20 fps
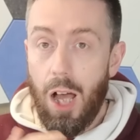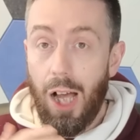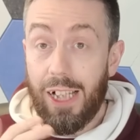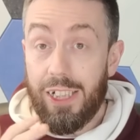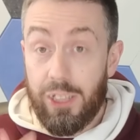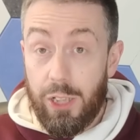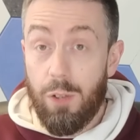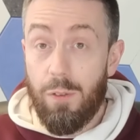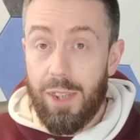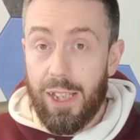I
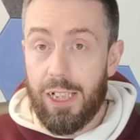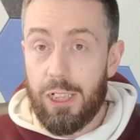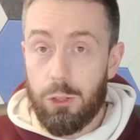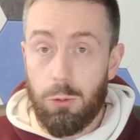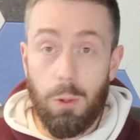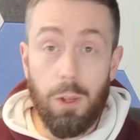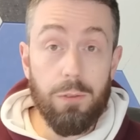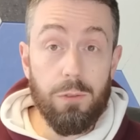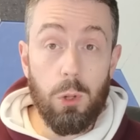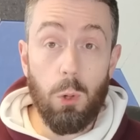do think
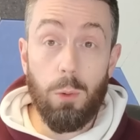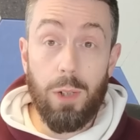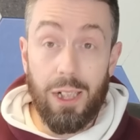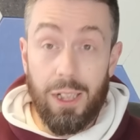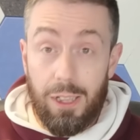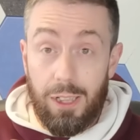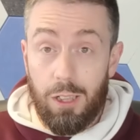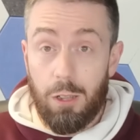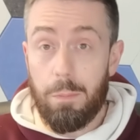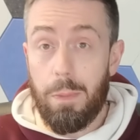it's worth talking
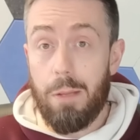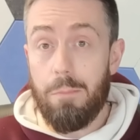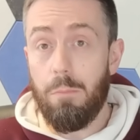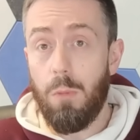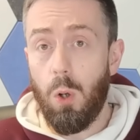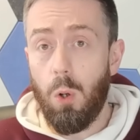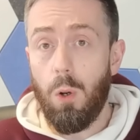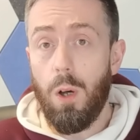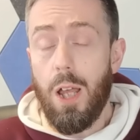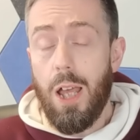a little bit
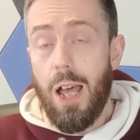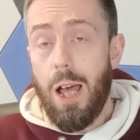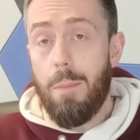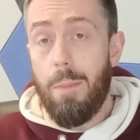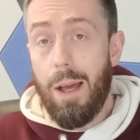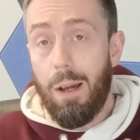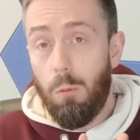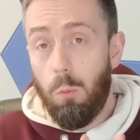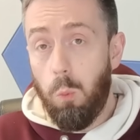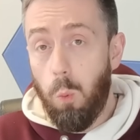more
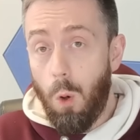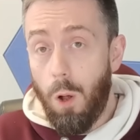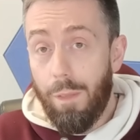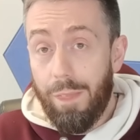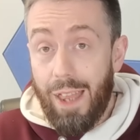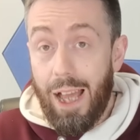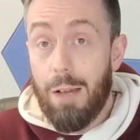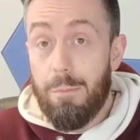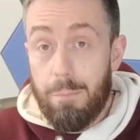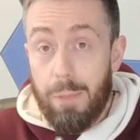about
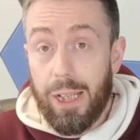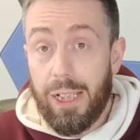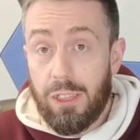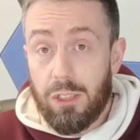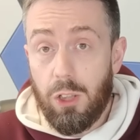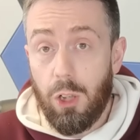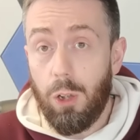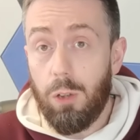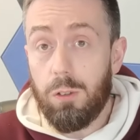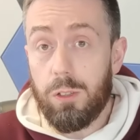what that
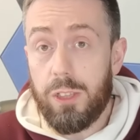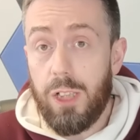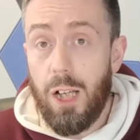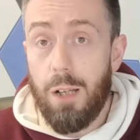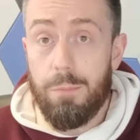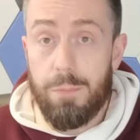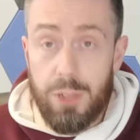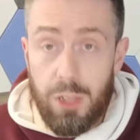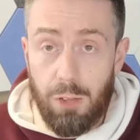means long term.